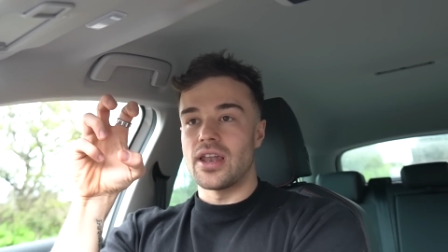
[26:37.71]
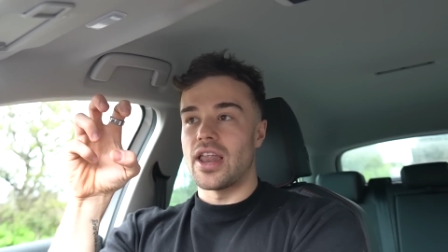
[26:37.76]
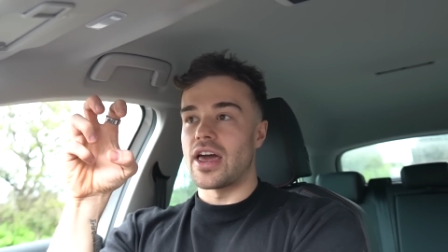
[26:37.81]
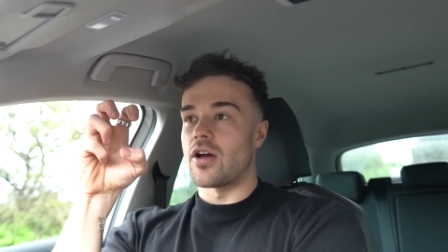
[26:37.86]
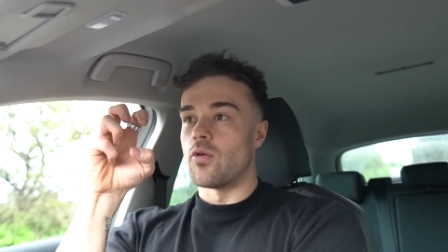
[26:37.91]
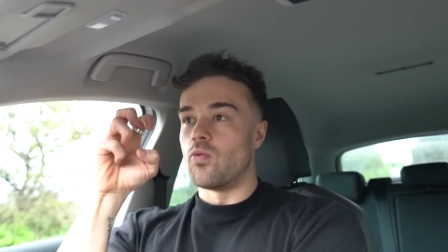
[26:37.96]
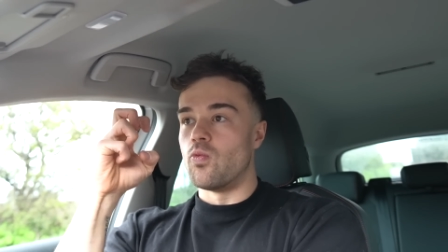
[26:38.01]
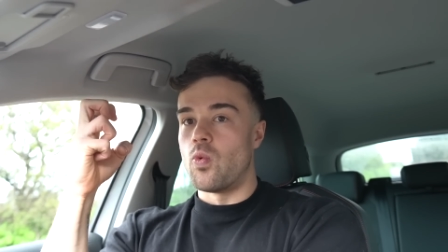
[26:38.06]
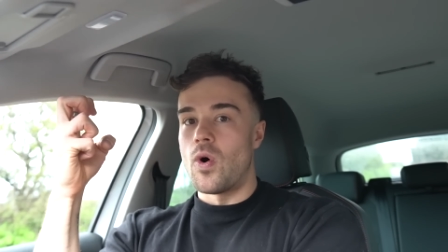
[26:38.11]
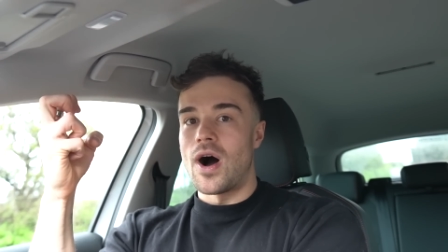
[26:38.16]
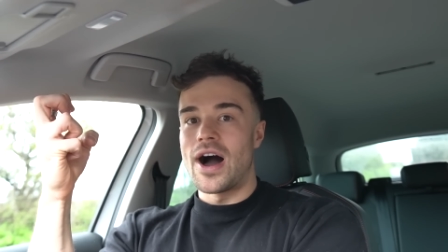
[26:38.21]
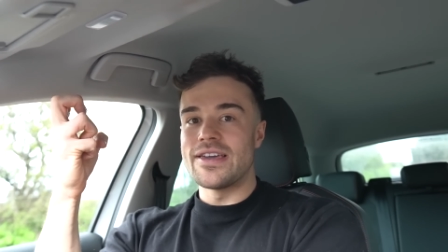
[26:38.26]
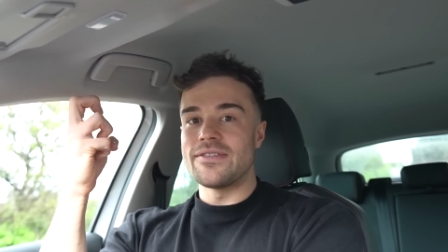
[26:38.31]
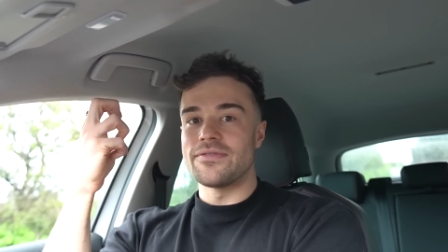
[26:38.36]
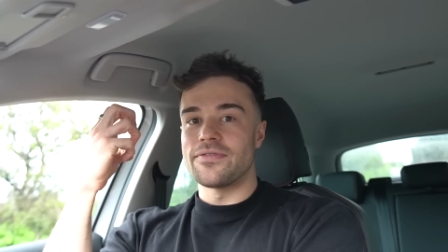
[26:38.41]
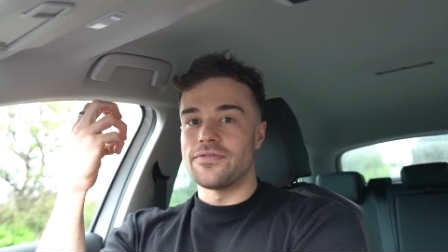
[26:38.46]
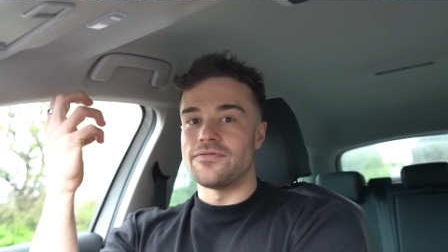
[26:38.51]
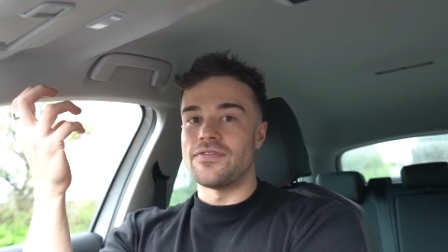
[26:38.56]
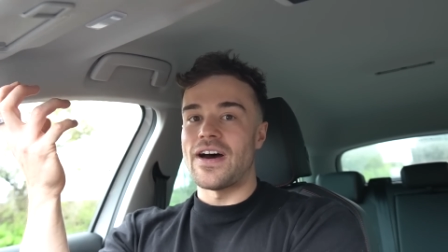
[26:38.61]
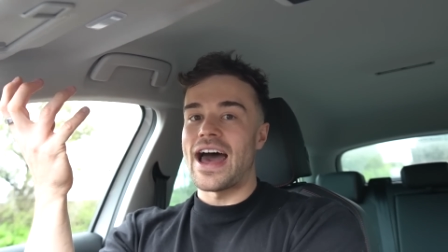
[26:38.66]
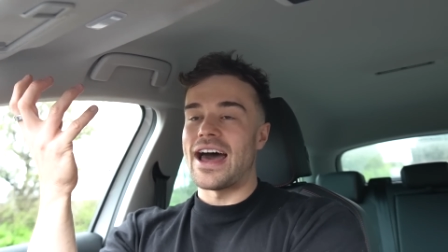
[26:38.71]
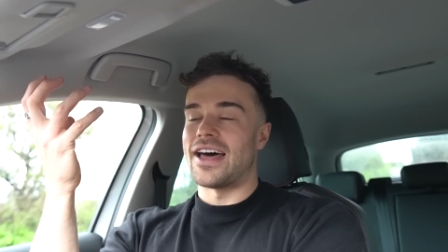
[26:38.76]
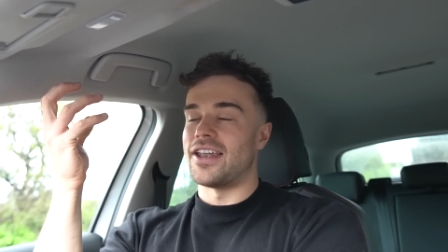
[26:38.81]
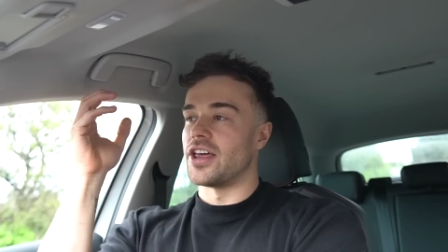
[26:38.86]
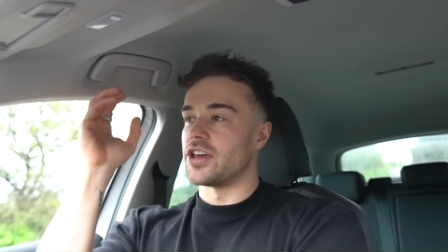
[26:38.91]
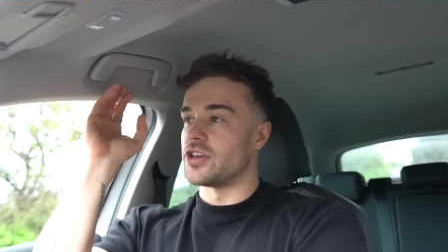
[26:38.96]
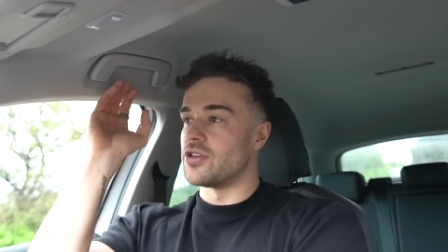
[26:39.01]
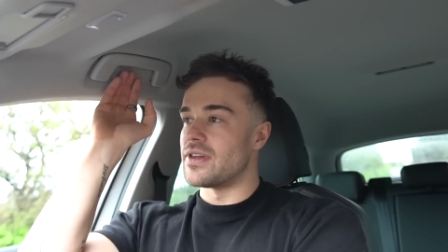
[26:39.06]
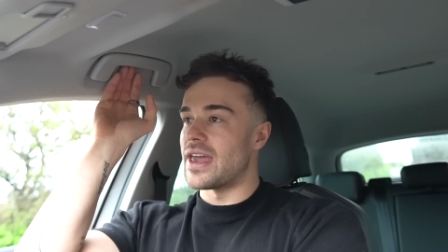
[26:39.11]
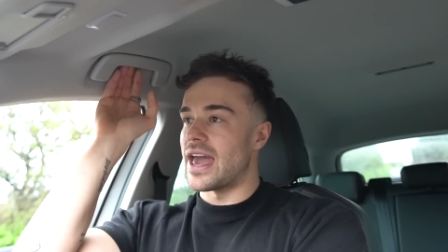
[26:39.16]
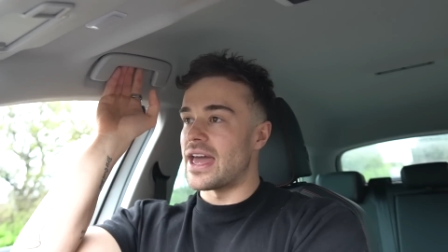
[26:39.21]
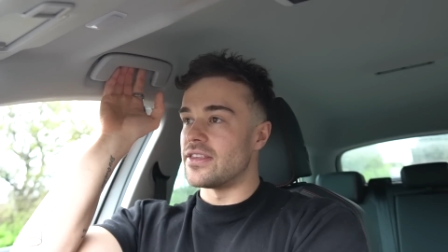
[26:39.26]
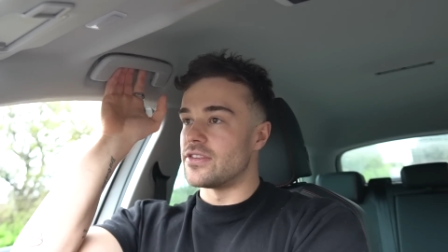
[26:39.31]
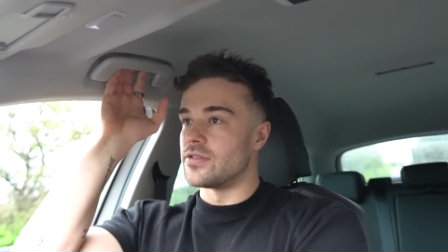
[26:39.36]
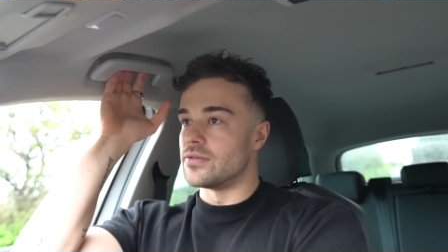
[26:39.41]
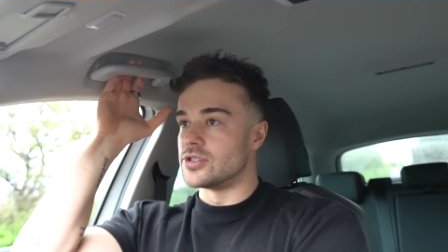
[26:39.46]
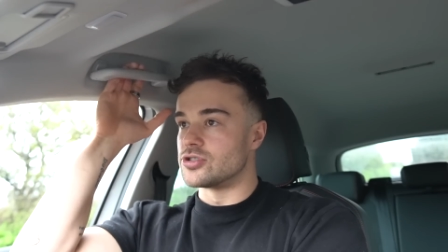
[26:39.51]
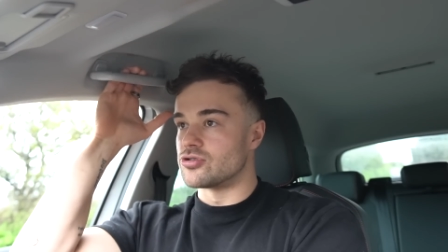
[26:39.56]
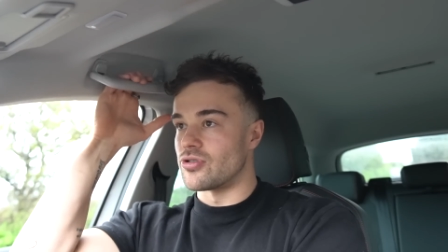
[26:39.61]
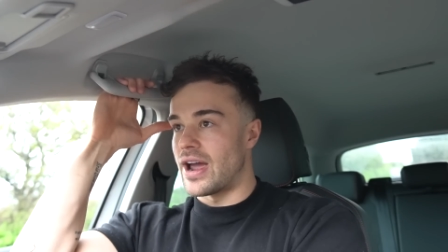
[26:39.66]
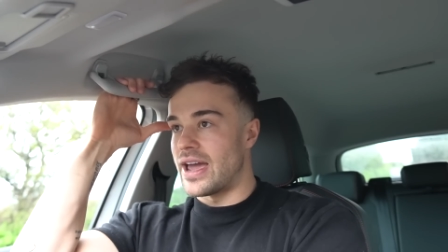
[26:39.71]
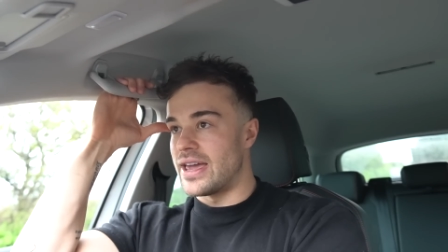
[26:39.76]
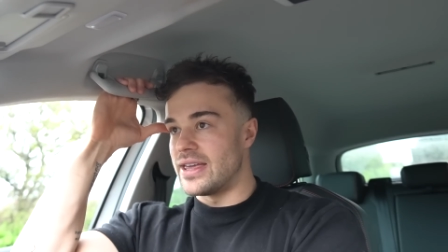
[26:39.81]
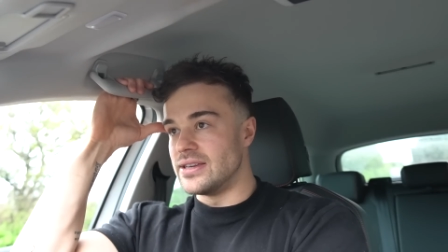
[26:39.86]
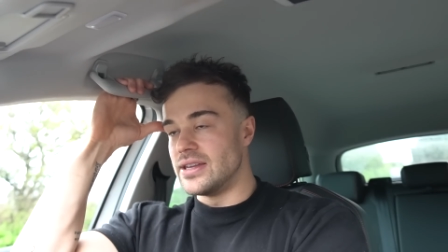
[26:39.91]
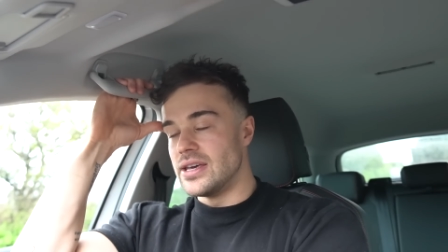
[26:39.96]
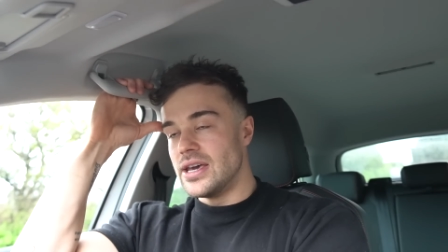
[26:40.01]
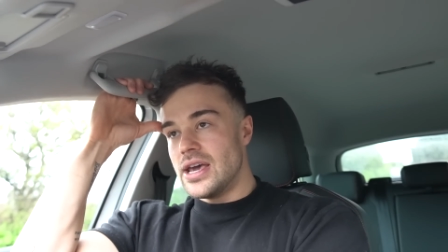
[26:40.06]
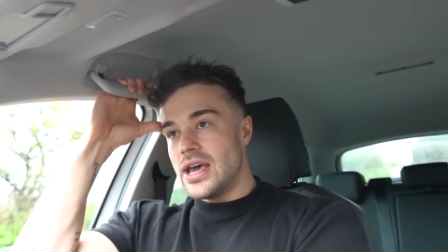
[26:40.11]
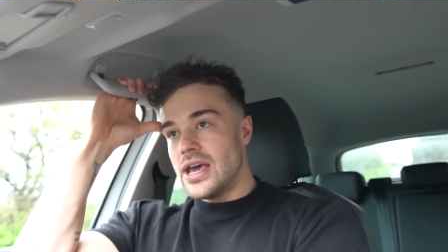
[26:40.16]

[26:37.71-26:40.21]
like white fat, like you get into a drain.